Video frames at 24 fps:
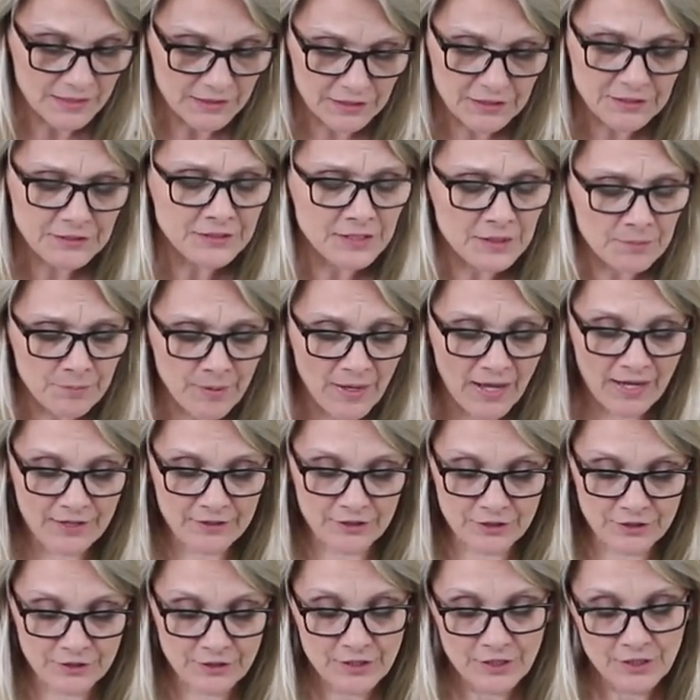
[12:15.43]
in the
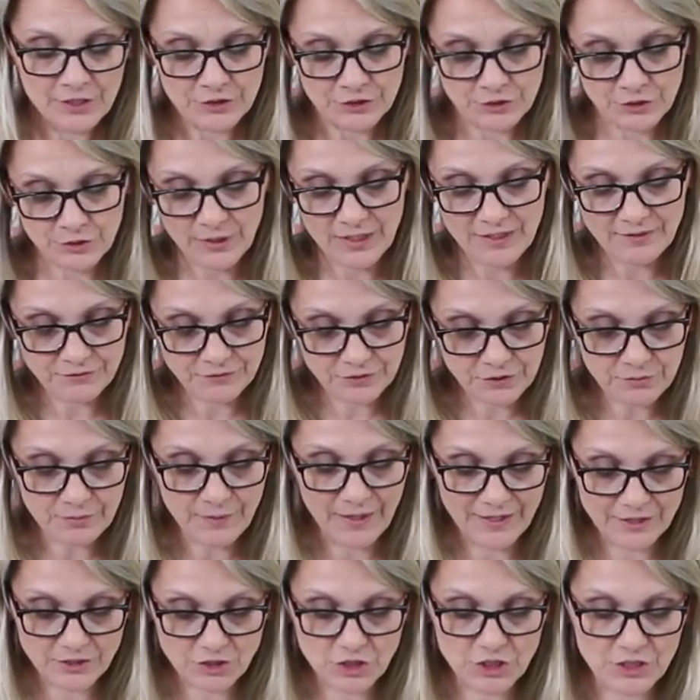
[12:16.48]
pattern, you have
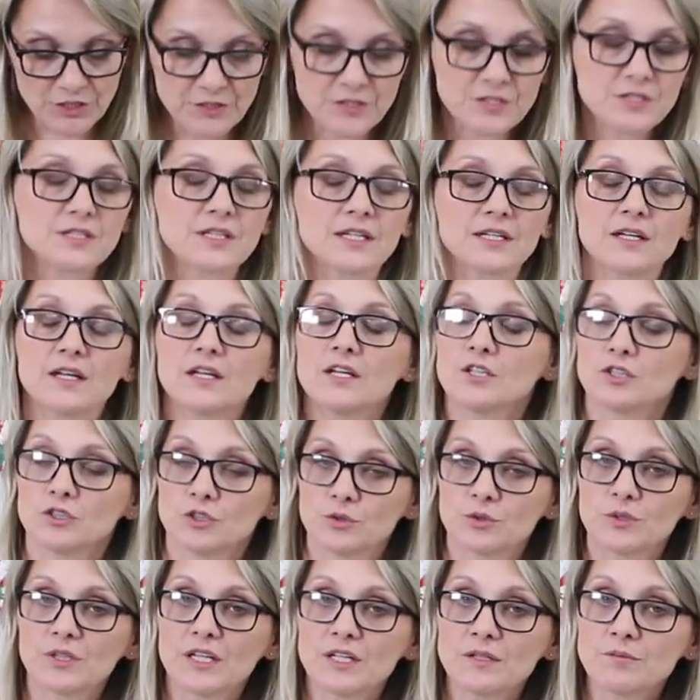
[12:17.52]
directions that
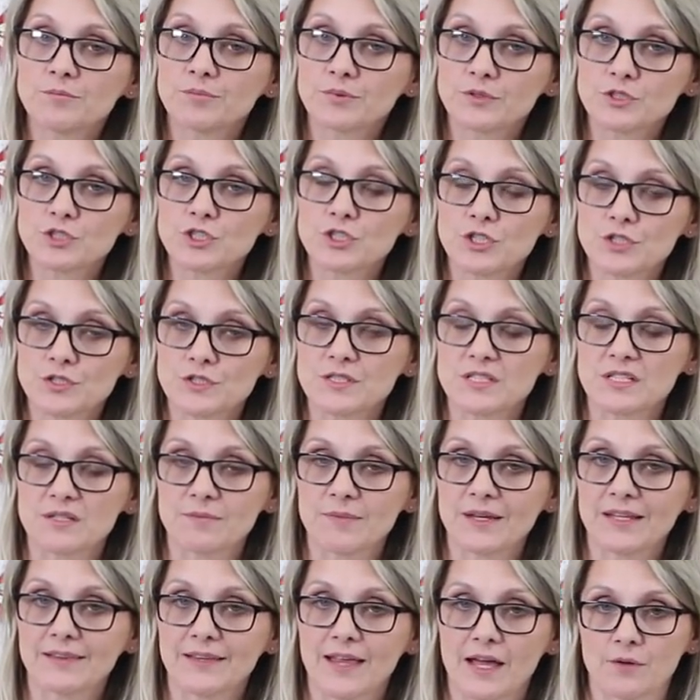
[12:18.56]
you can push your
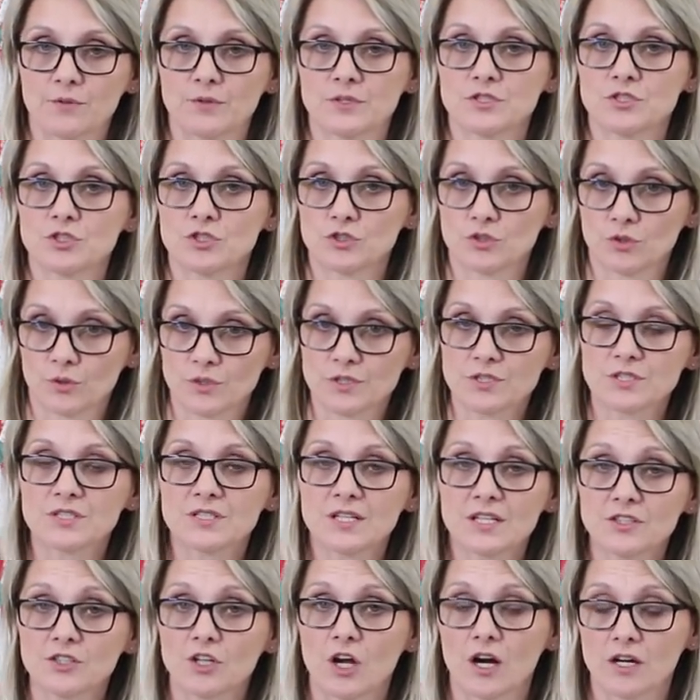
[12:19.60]
seam allowance towards
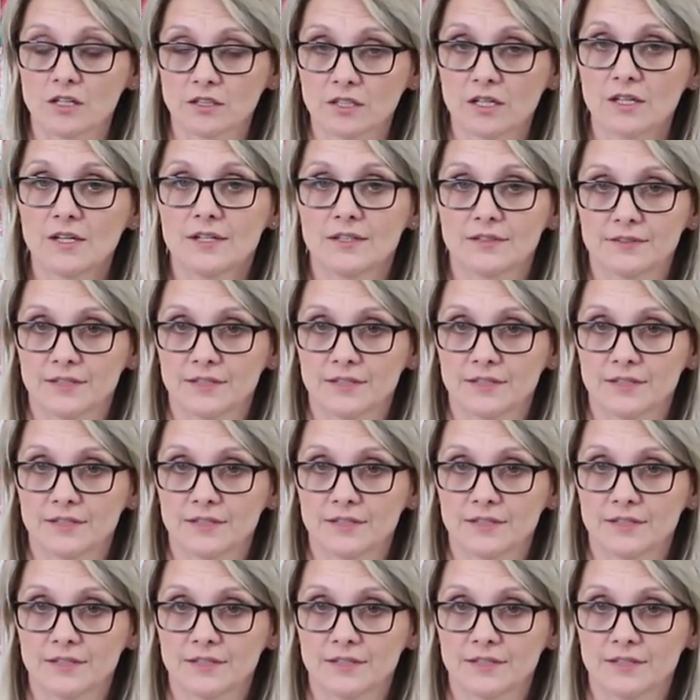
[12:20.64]
the dark.